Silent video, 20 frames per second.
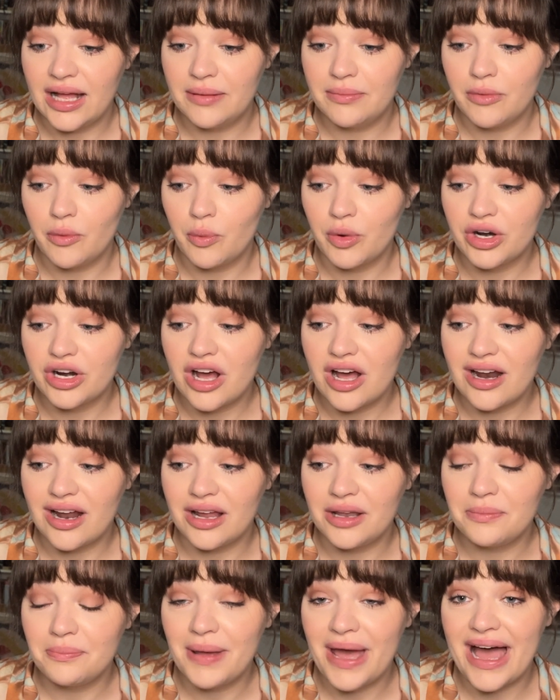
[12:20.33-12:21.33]
we're not
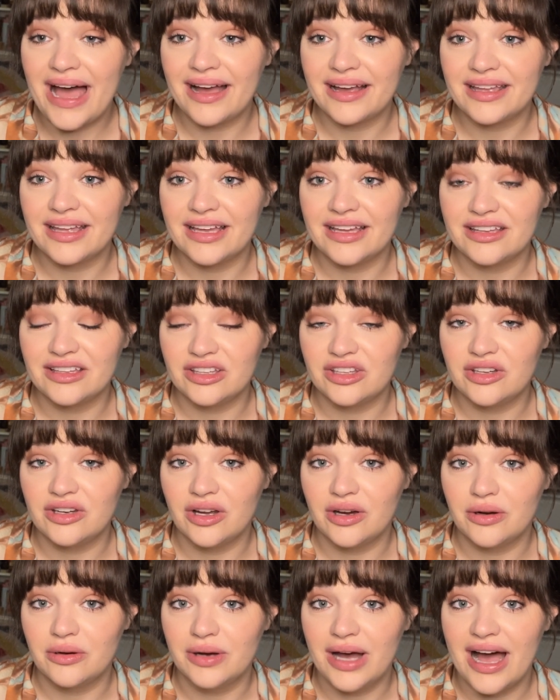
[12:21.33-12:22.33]
unpacking, you
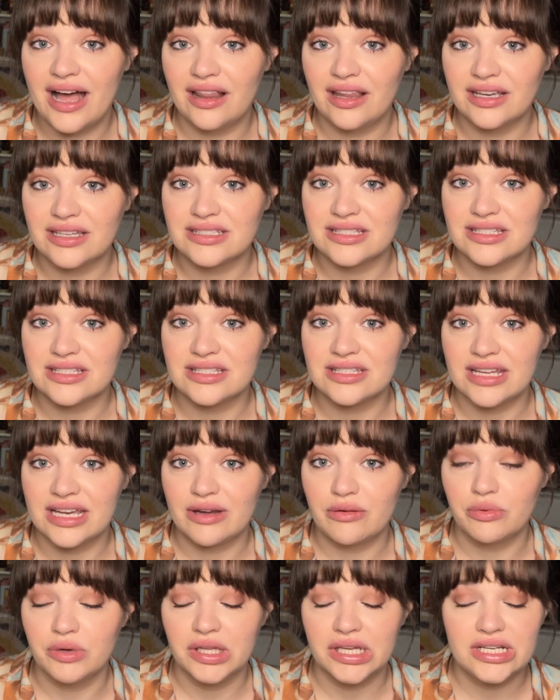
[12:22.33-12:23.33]
know, Alex's like
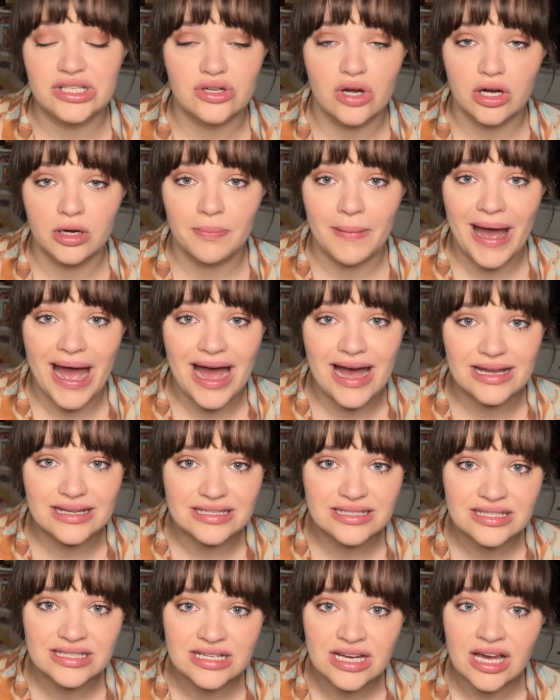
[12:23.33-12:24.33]
really dark
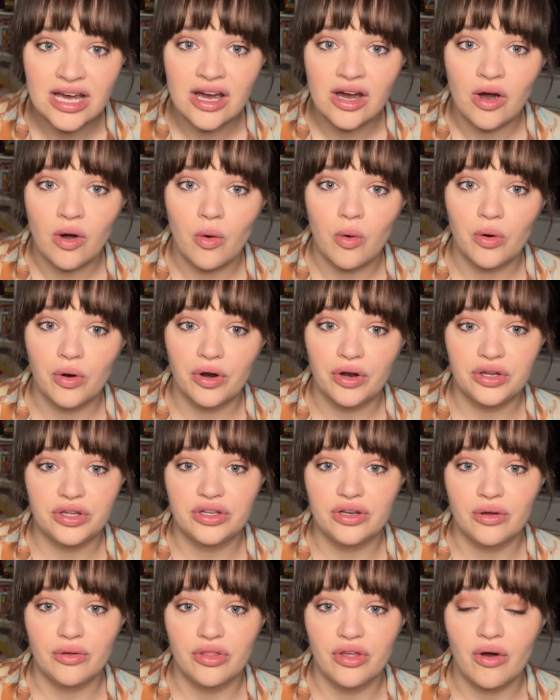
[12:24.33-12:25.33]
past or, you
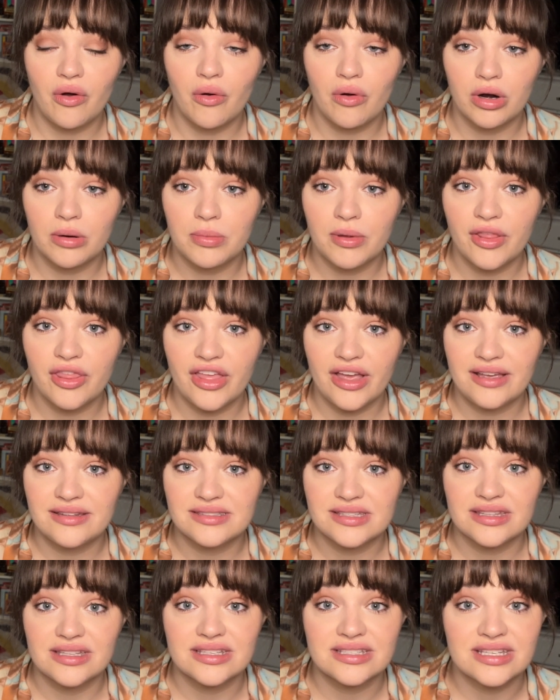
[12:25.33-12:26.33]
know, the horrible things
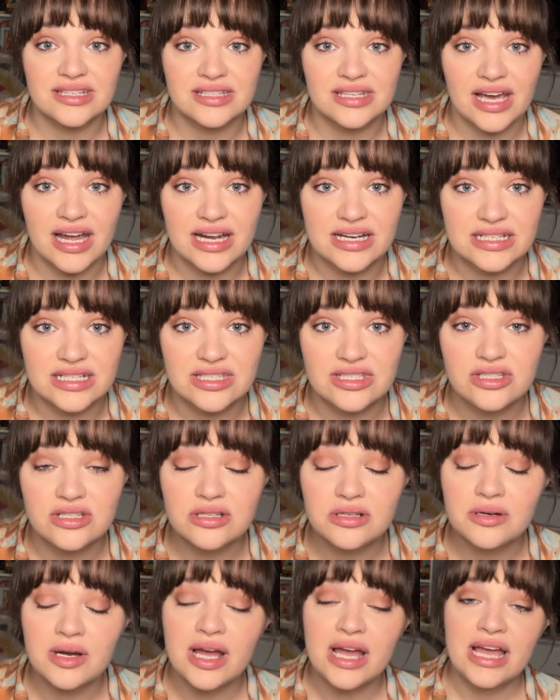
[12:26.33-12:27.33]
that the societies
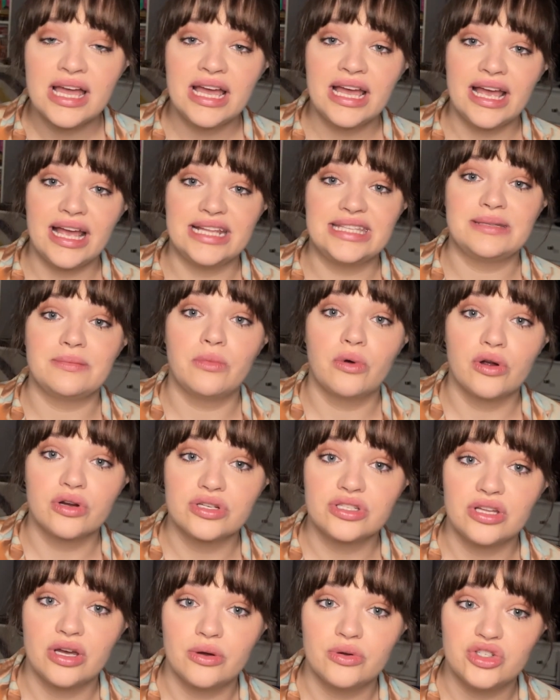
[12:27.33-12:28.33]
do. It's more
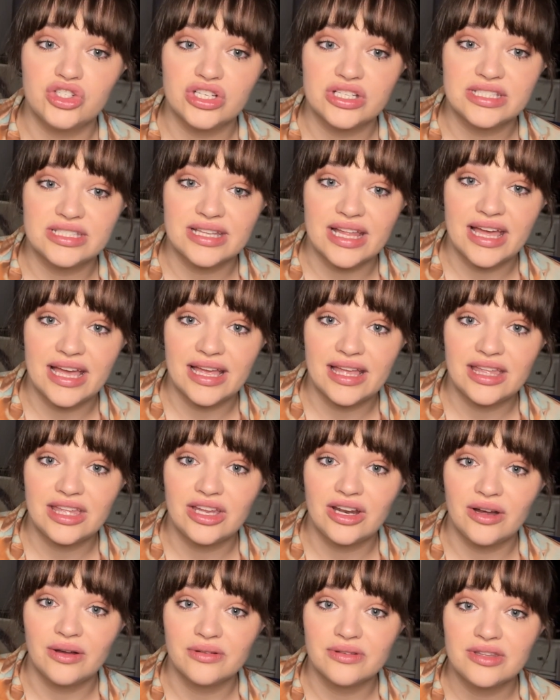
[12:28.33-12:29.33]
so just like, you
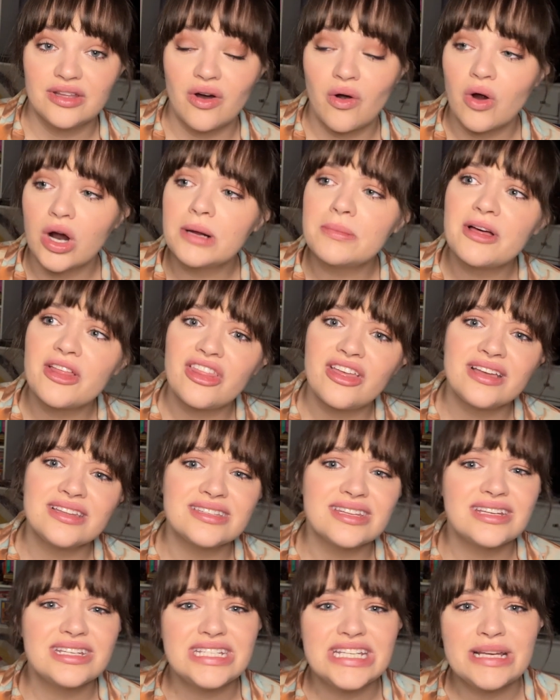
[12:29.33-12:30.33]
know, the horrible things
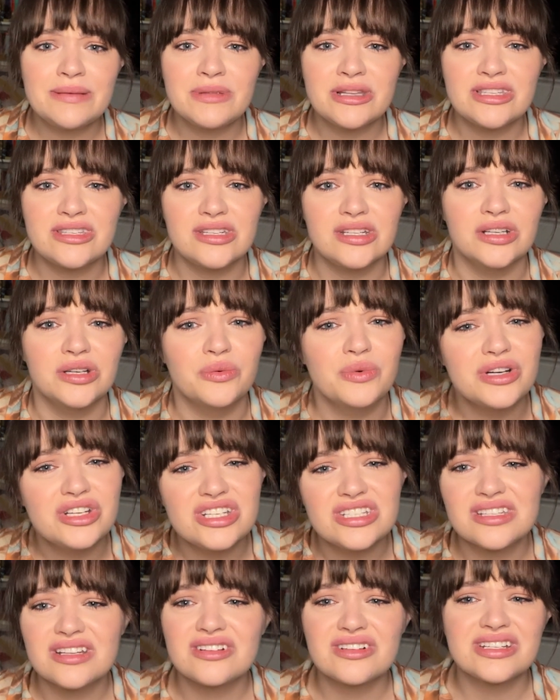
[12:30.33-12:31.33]
that demons do, which
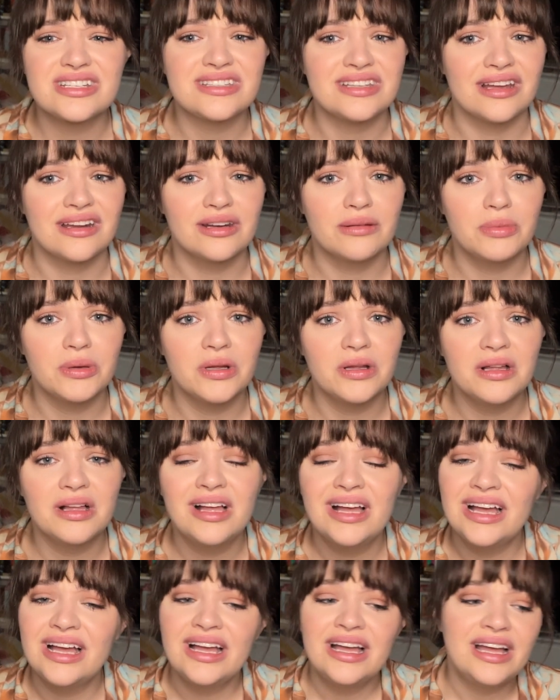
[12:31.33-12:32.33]
is understandable.
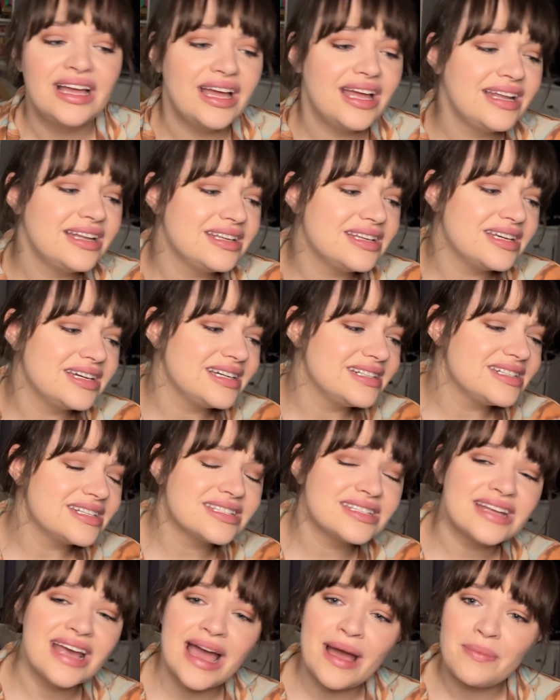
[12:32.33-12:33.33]
And it
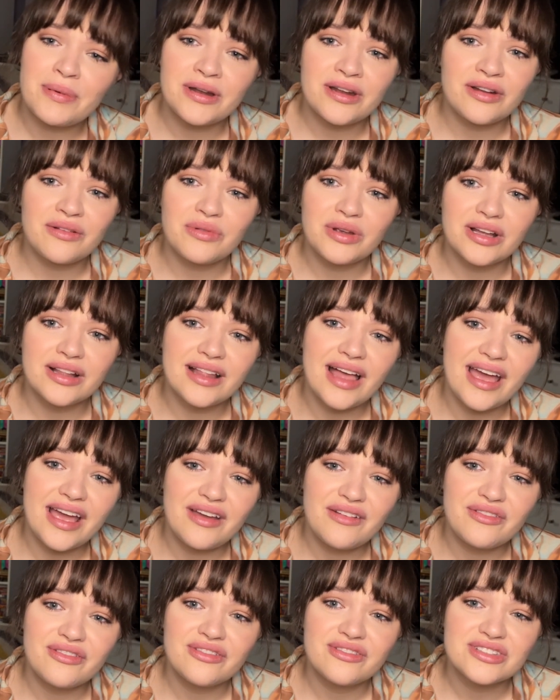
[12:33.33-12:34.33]
doesn't happen in real
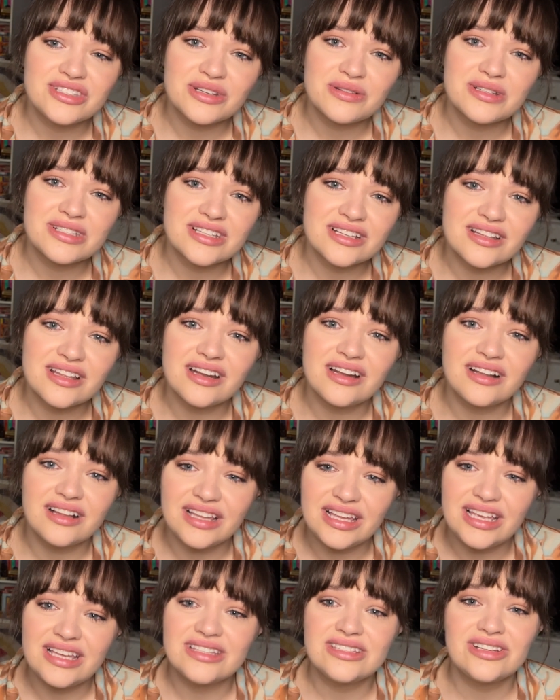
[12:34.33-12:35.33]
life, so it's a little
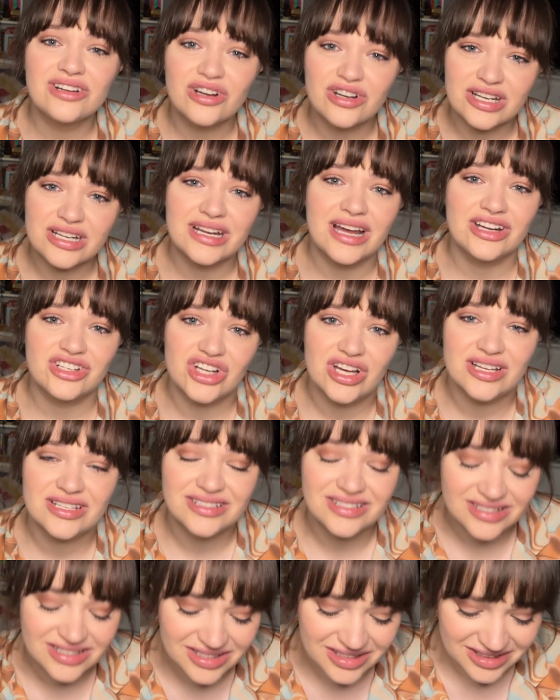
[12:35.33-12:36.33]
easier to
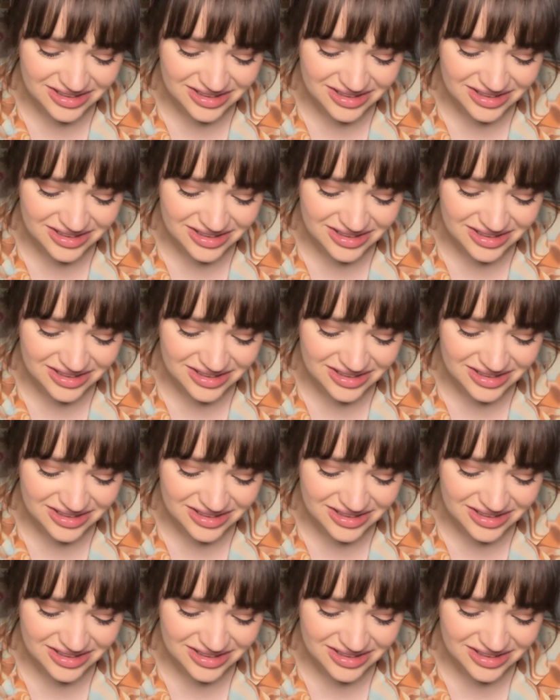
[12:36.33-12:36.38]
digest.